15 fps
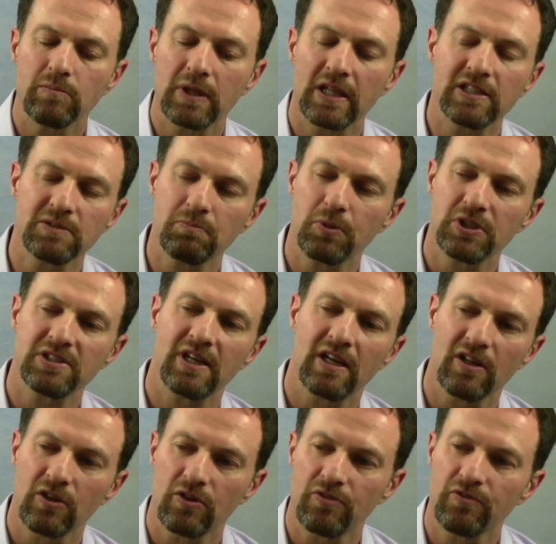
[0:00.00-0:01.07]
let's push that
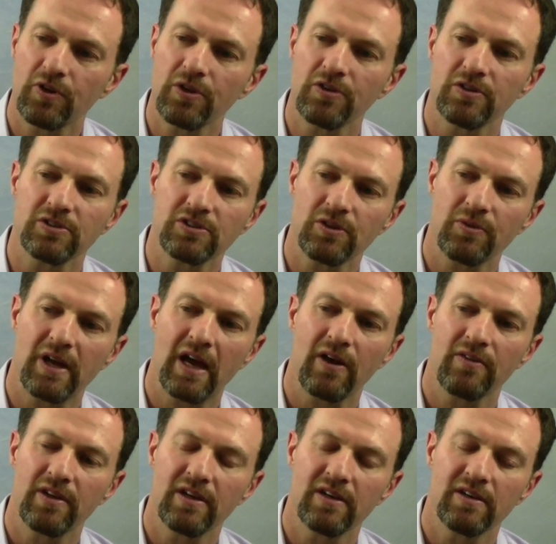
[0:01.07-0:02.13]
a little further. So
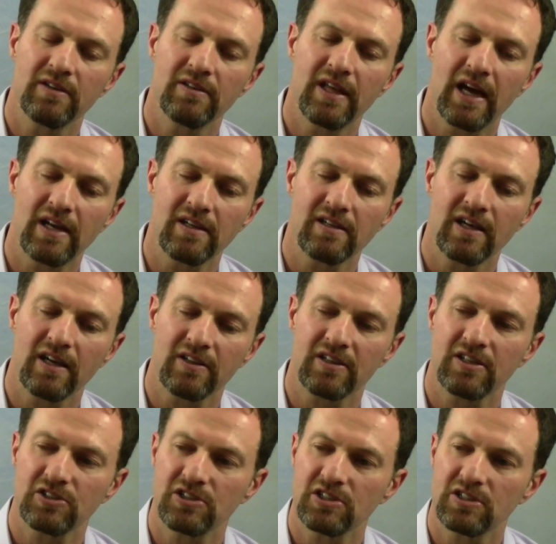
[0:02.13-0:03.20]
now that
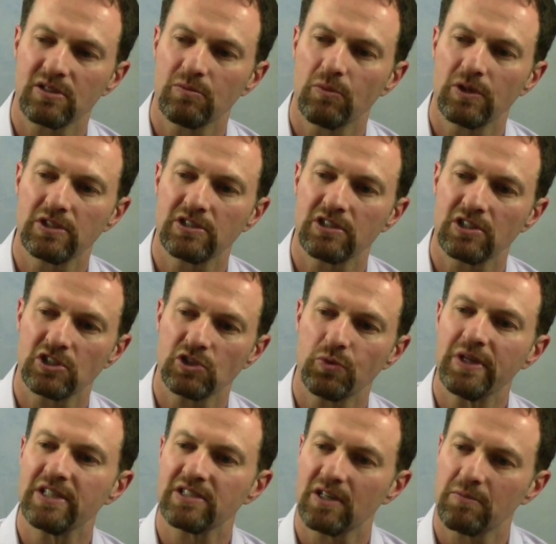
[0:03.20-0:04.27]
healthcare system wants to
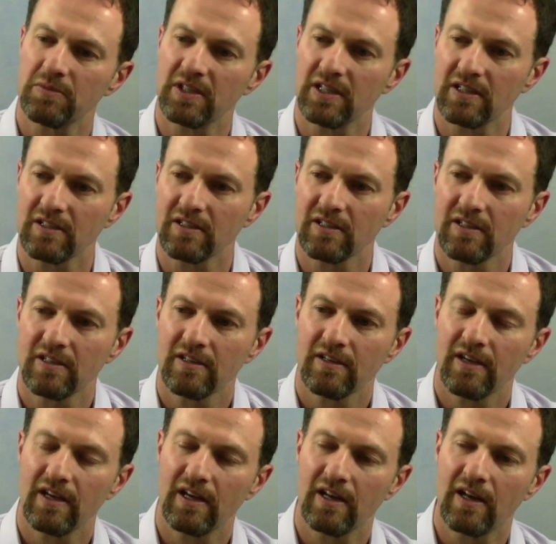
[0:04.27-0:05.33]
tweak something
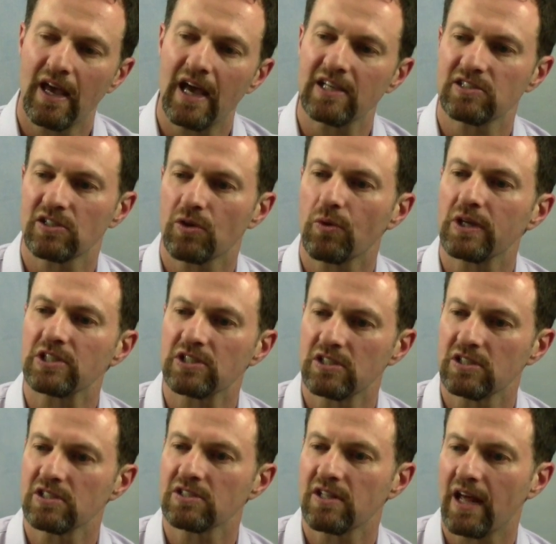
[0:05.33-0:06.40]
and ask the
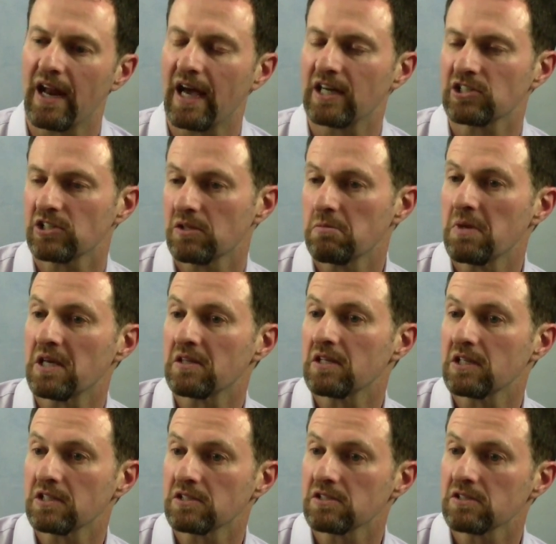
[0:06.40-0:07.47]
question, does that actually make
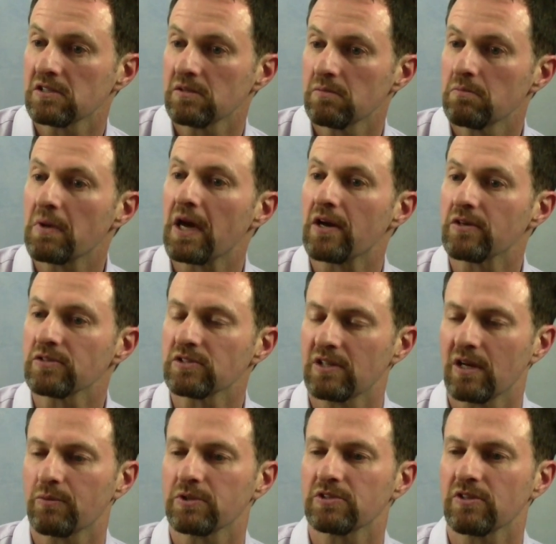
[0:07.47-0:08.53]
things better? So
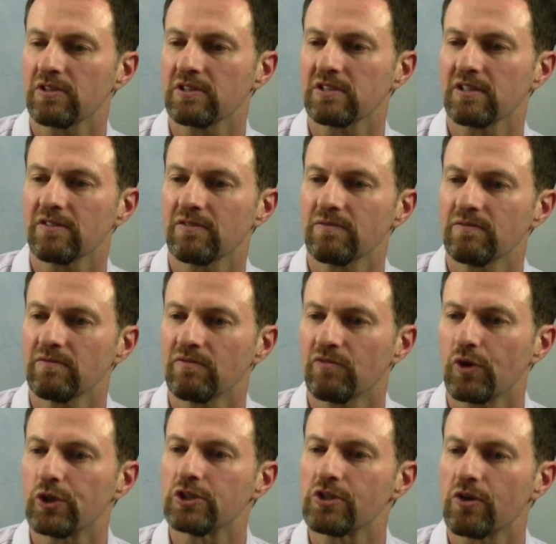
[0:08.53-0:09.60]
now we're starting to
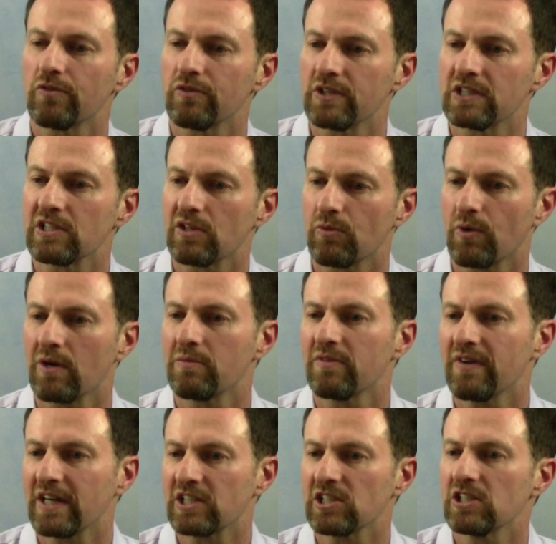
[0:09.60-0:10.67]
verge over into the realm
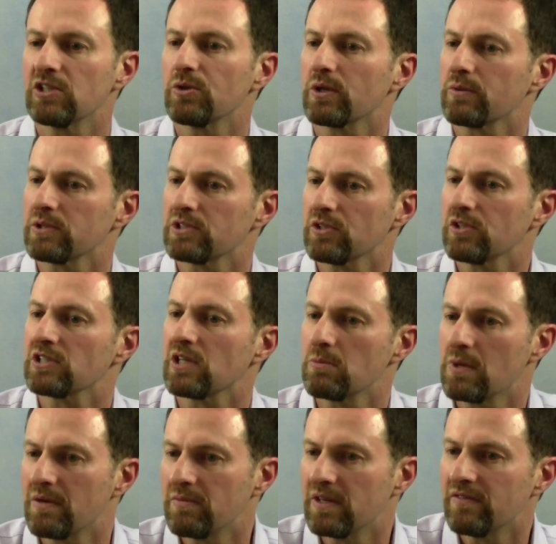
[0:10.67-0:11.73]
of actually doing research and
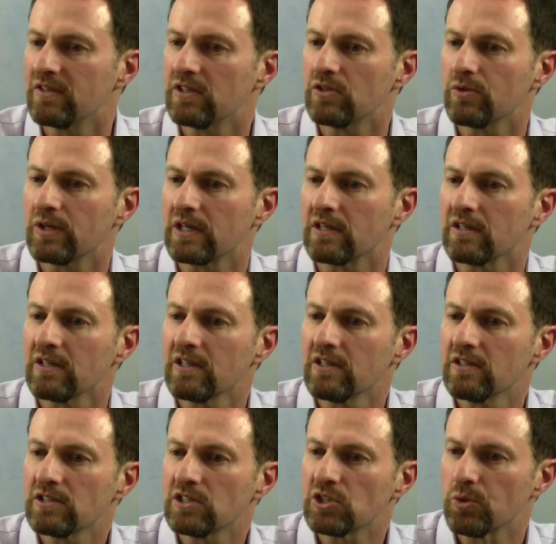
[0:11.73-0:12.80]
maybe even doing
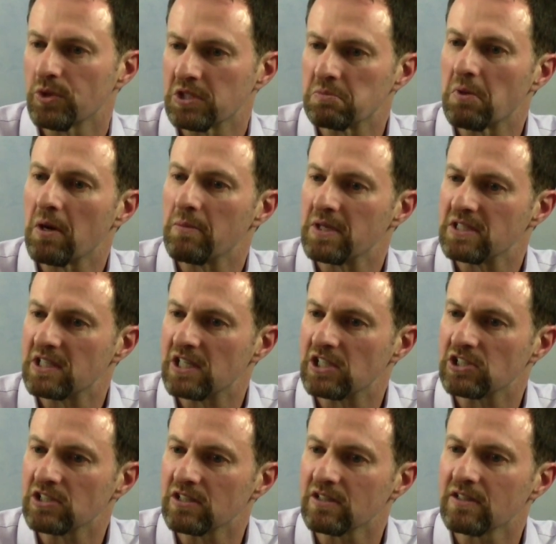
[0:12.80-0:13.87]
true
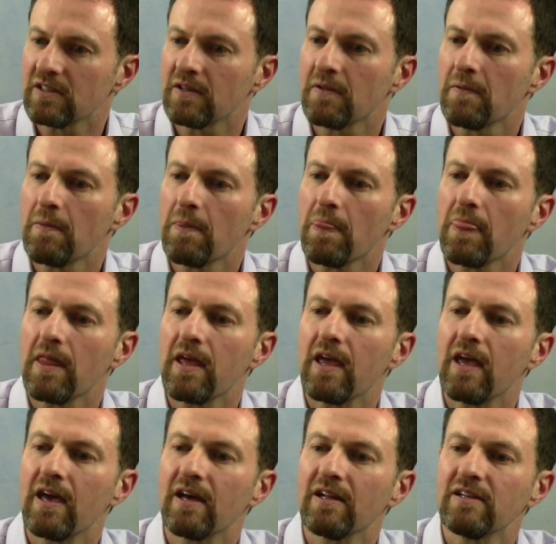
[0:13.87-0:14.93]
experimentation.
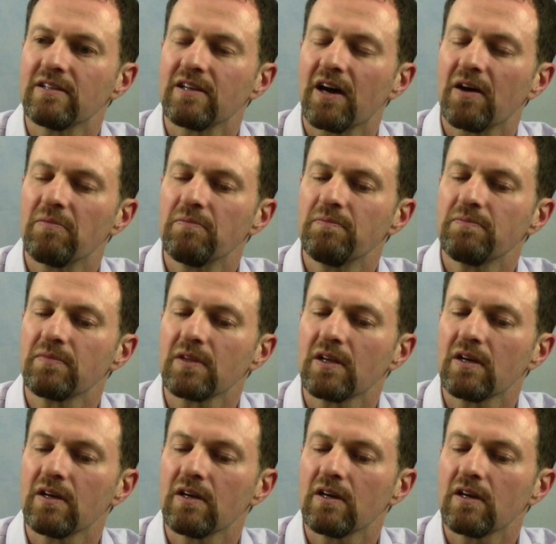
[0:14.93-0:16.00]
And
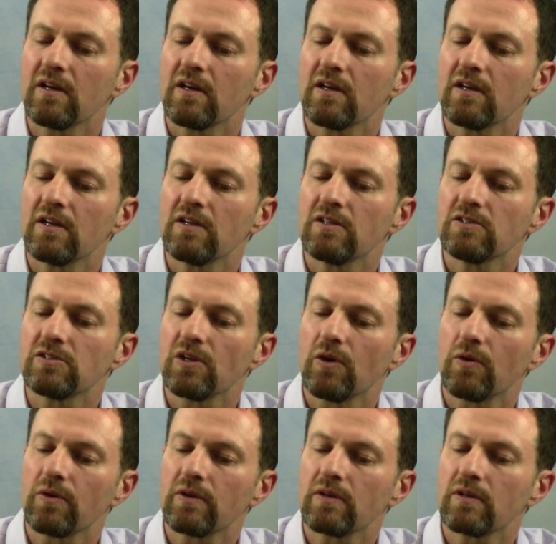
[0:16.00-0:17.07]

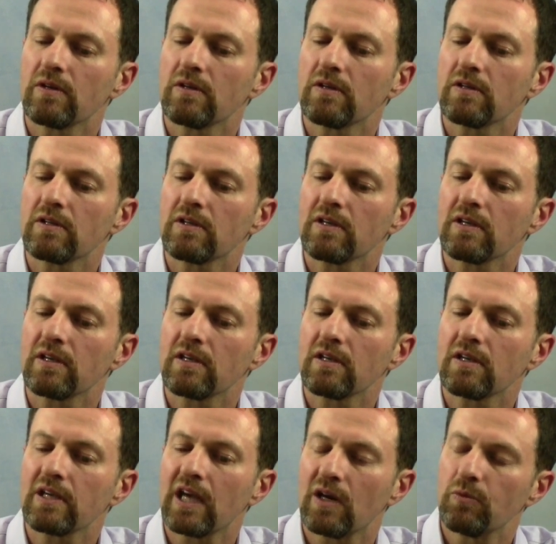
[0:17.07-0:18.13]
so
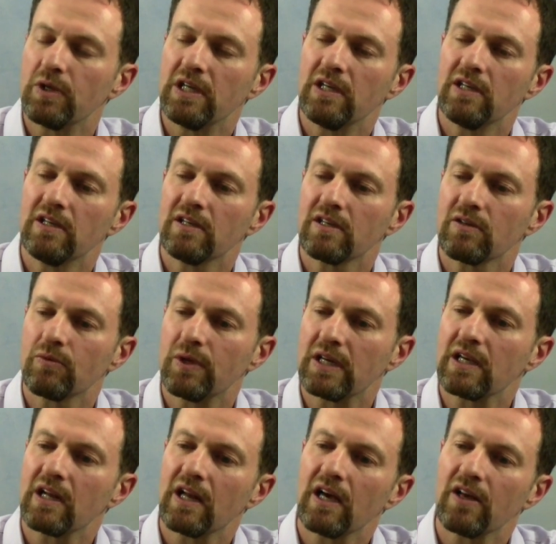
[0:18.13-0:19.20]
when
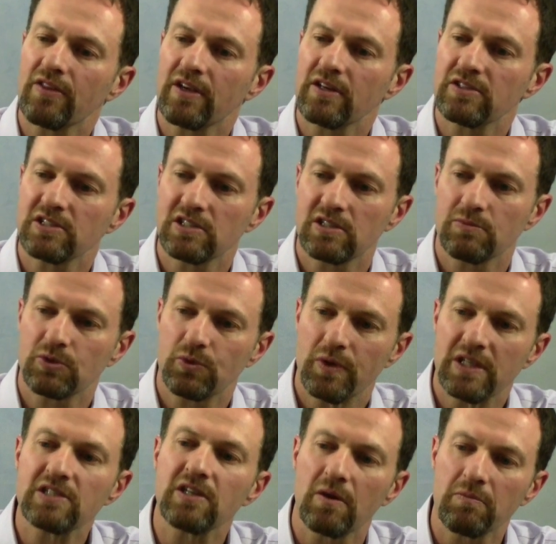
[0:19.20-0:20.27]
can a healthcare system
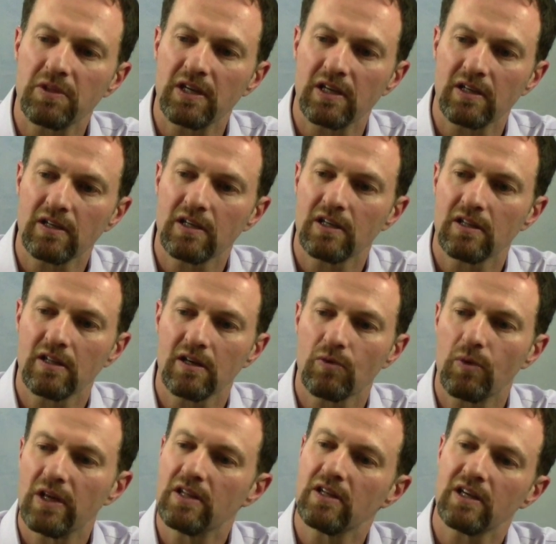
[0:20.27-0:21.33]
tweak something in the
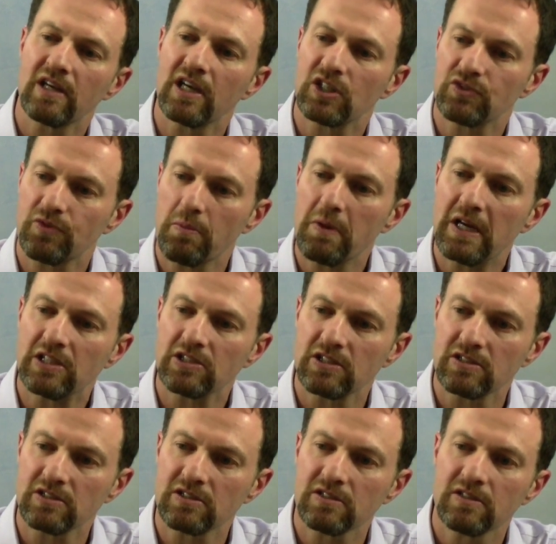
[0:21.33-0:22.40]
way that it cares for
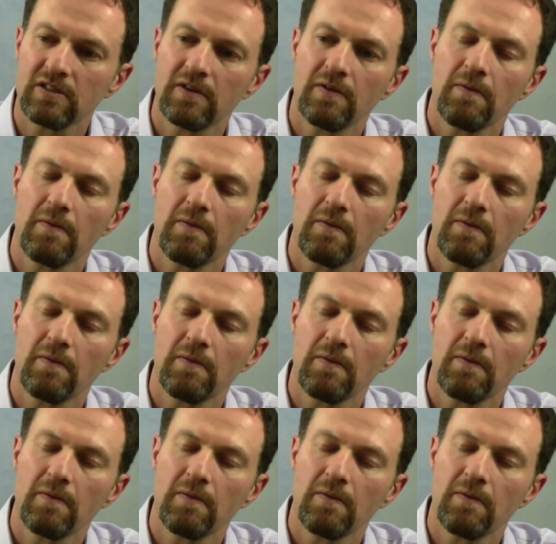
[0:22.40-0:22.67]
patients?